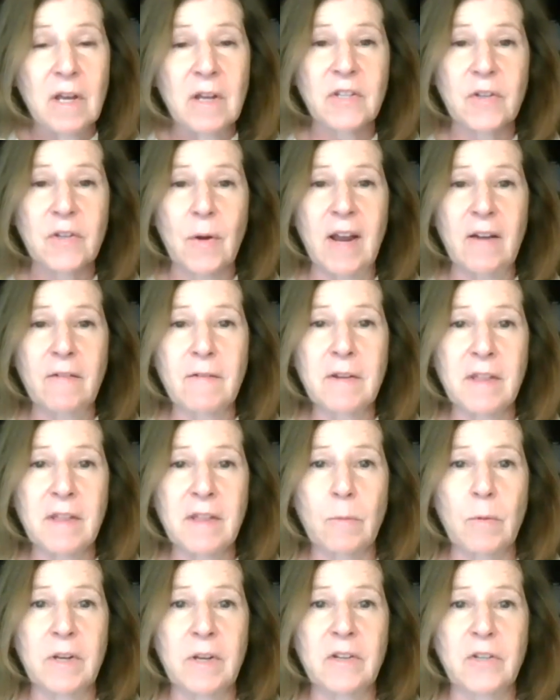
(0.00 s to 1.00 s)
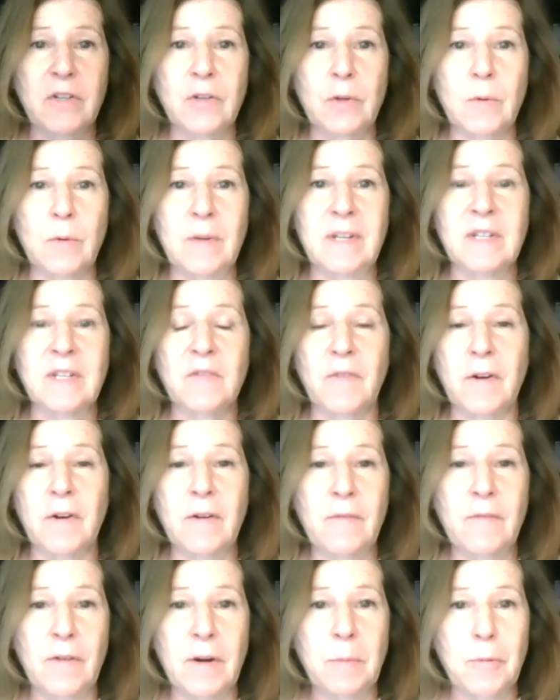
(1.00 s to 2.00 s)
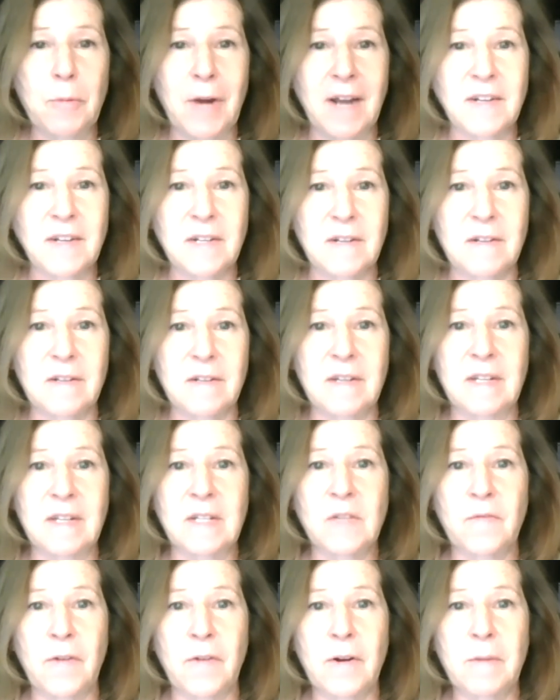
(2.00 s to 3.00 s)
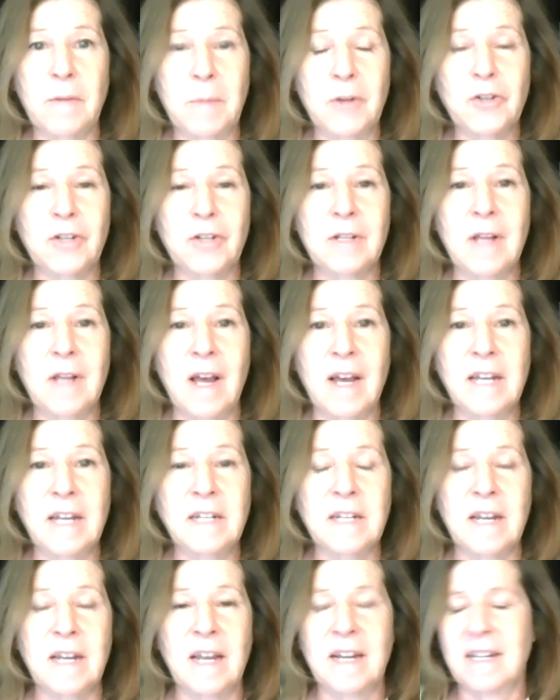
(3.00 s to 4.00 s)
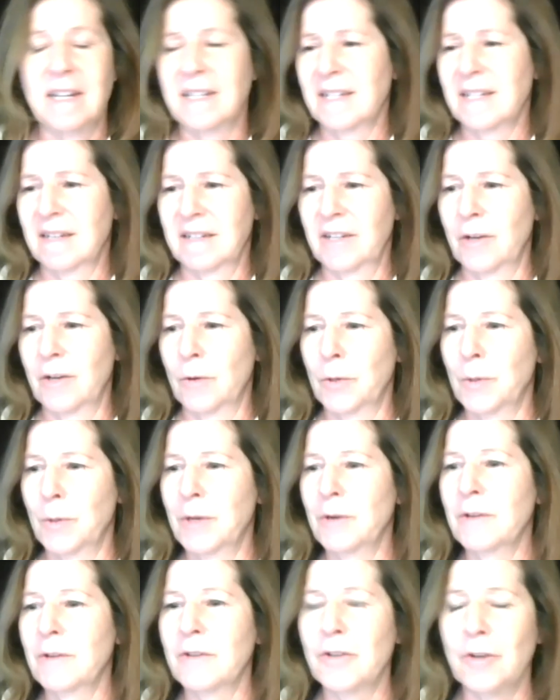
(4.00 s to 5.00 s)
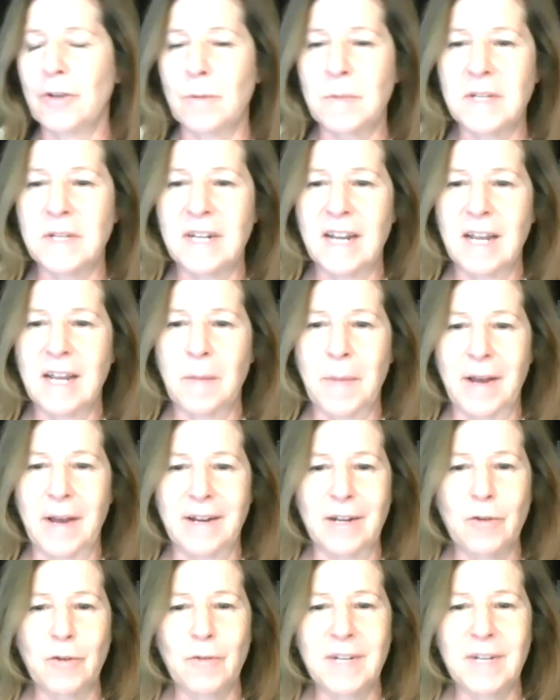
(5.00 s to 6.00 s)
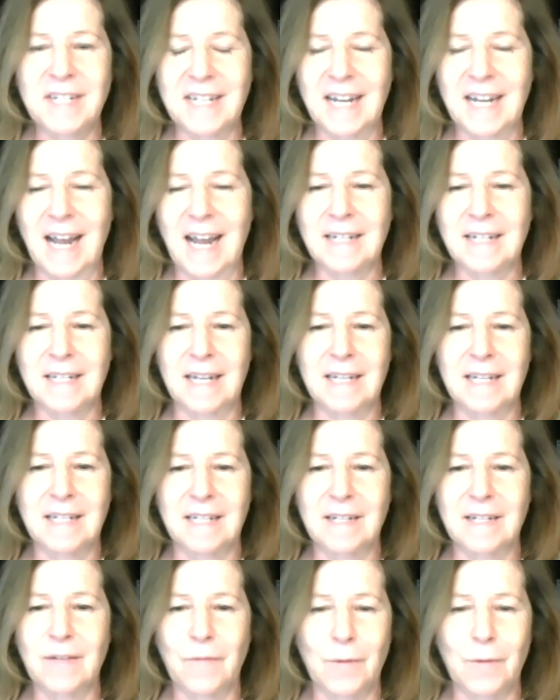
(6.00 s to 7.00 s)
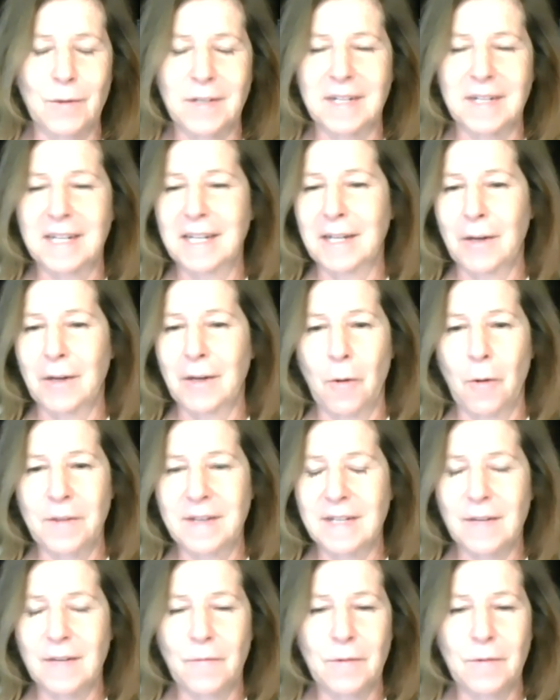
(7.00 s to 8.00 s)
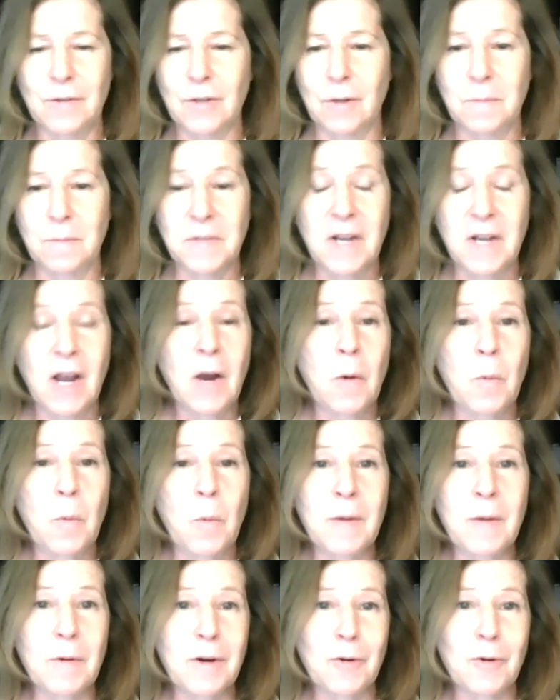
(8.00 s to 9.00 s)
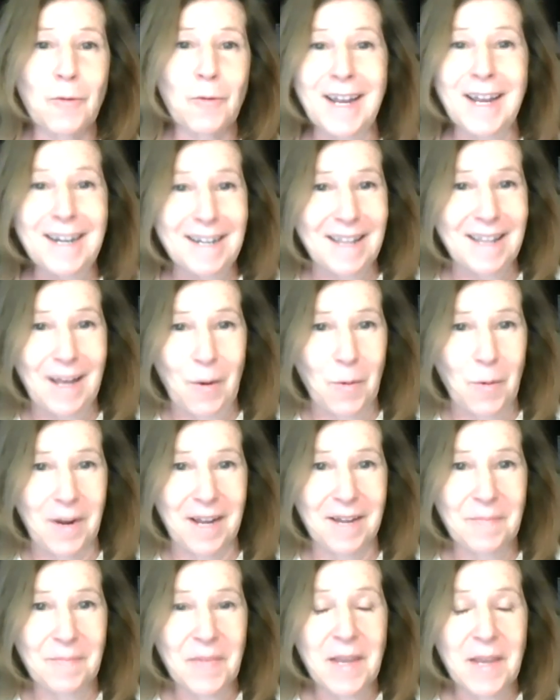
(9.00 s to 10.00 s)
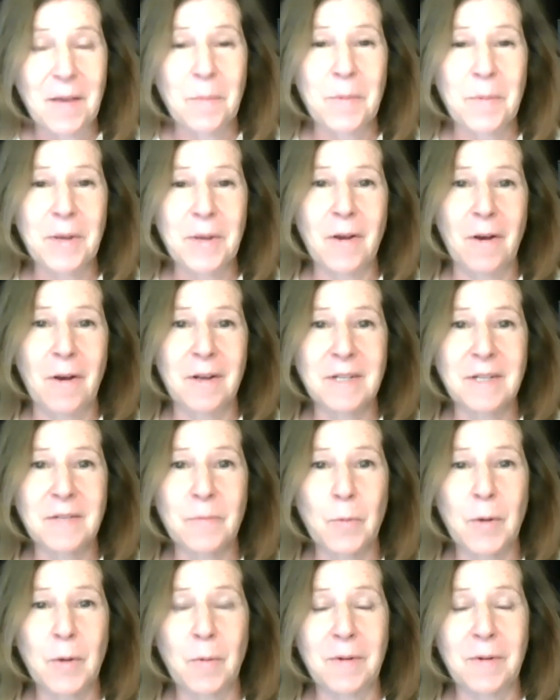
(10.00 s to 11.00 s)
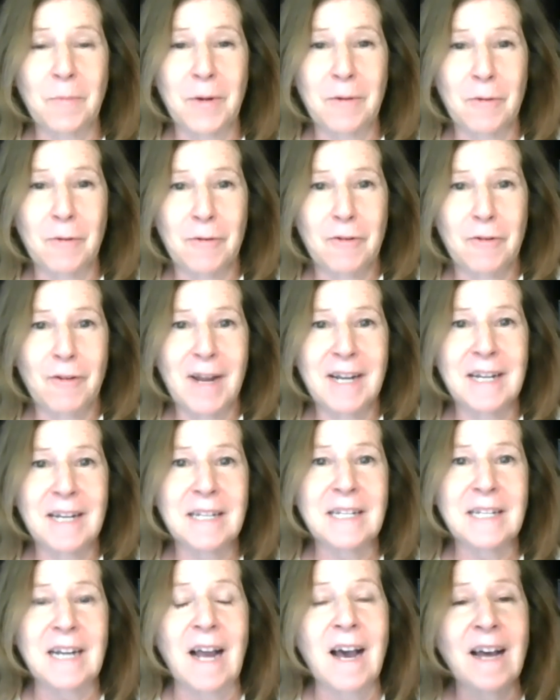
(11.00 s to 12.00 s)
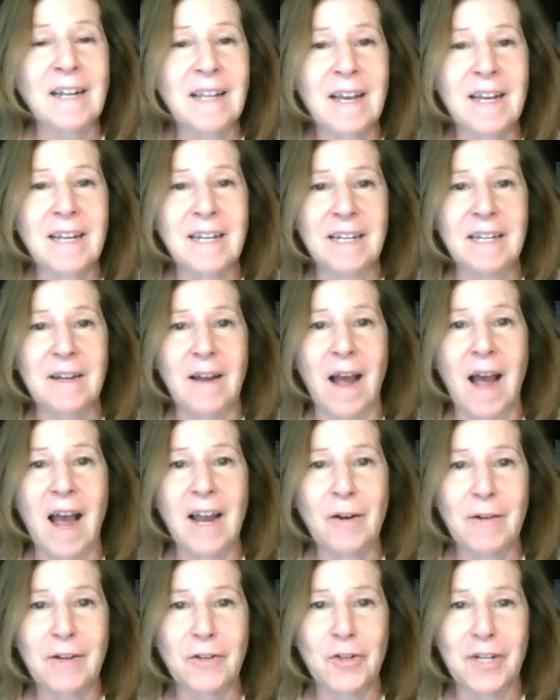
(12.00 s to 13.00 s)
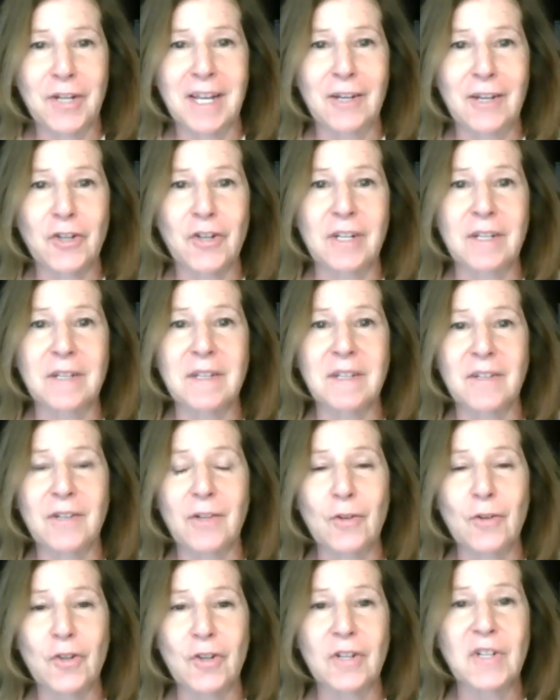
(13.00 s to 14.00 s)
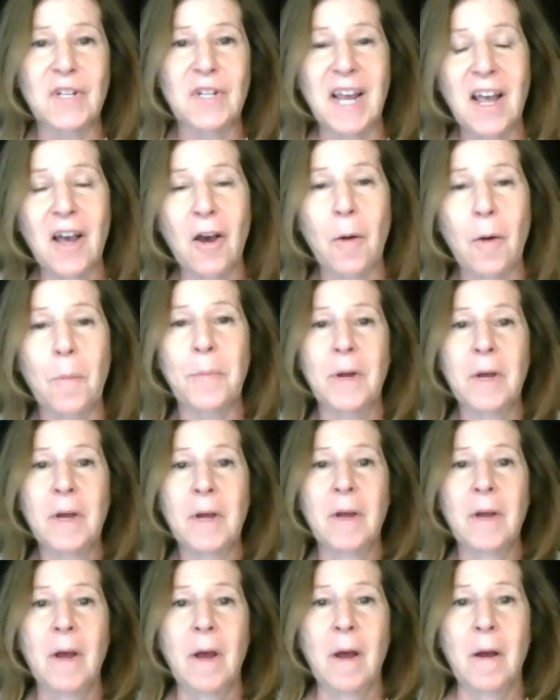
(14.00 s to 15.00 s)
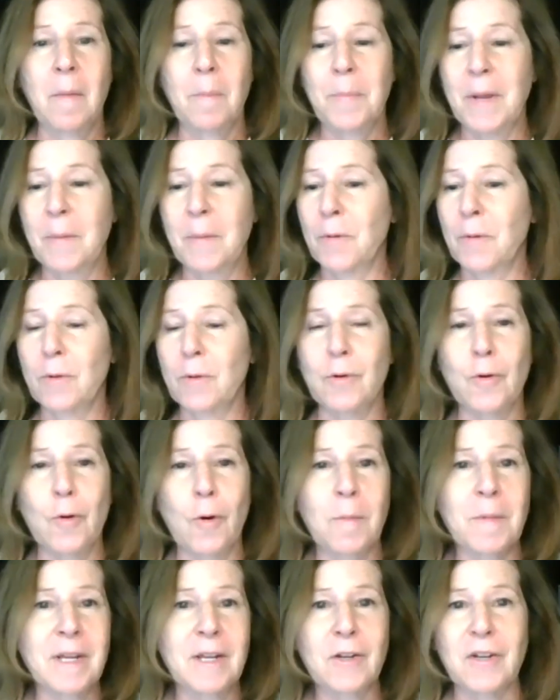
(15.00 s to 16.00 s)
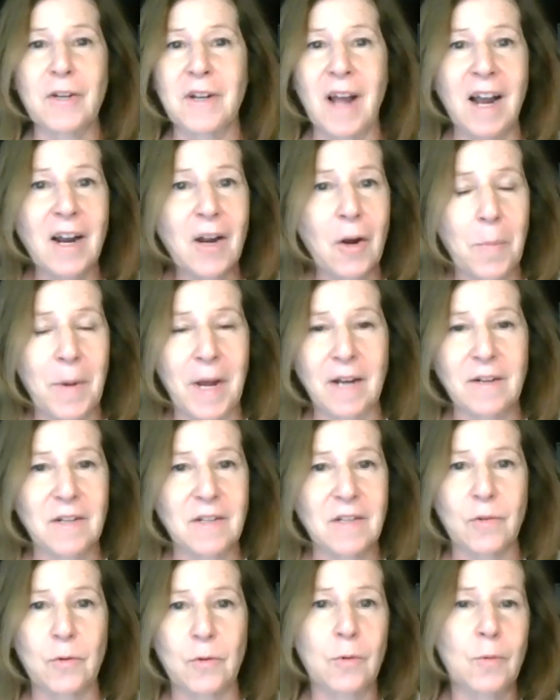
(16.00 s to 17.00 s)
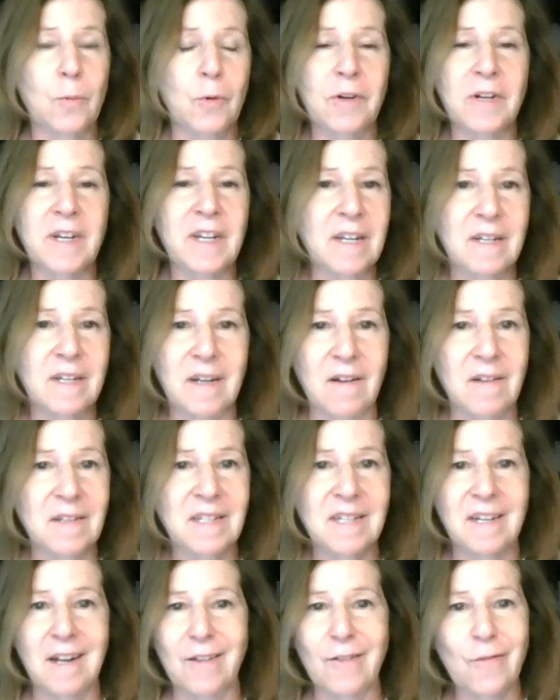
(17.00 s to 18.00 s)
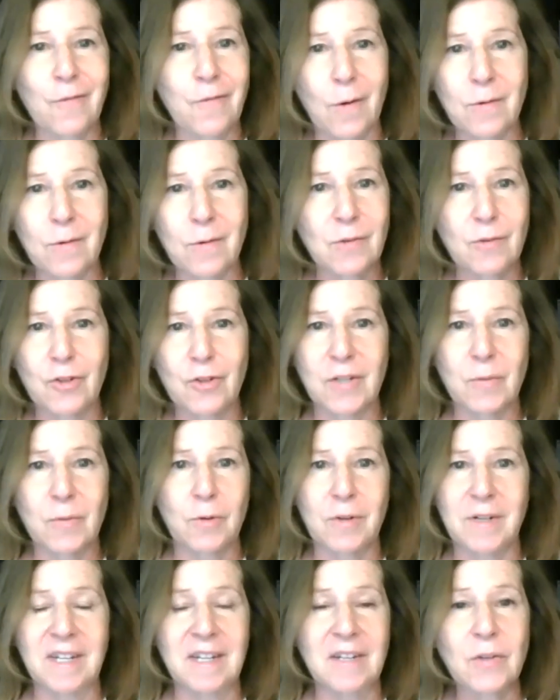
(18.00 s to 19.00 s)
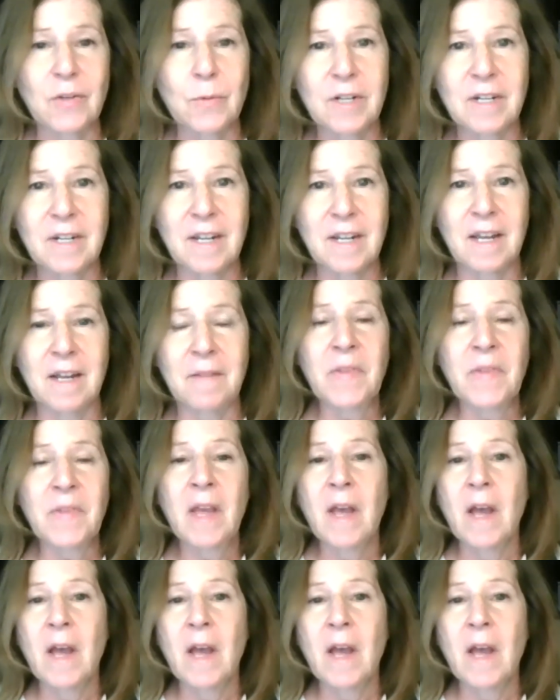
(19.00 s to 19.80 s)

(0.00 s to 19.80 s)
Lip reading: So everything we do is very, very practical. It's very much aligned. And it's, you hear the terms today about increasing access and diversity and all these different terms. We were created that way because we were created as an online higher education institution to help people who normally could not go back to school, working adults and other folks who just weren't into it again,